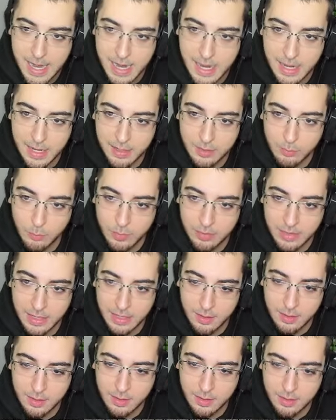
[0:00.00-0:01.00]
And was
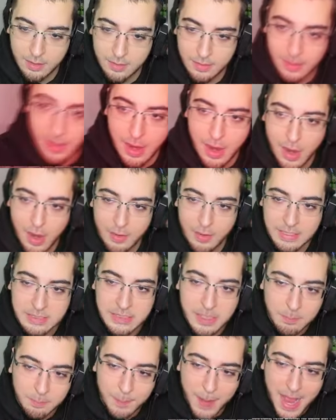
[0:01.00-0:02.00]
it... Oh, he
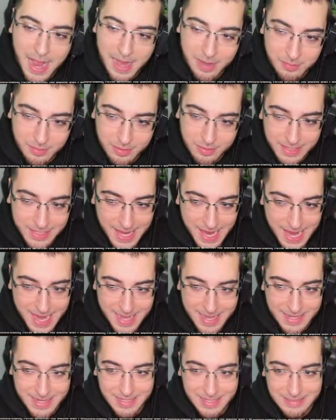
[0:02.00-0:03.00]
jumped backwards
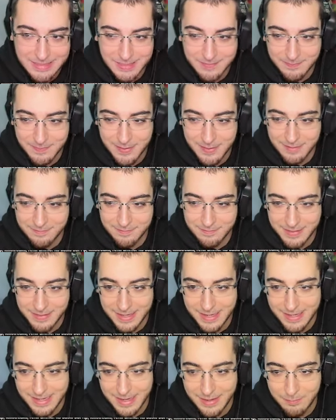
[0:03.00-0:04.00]
again and didn't jump off and
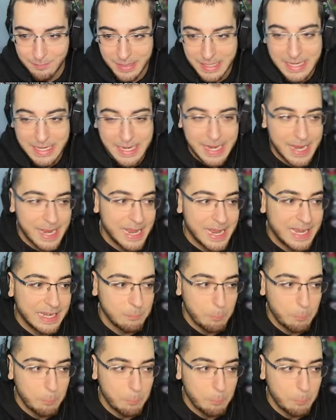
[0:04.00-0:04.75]
didn't hit me.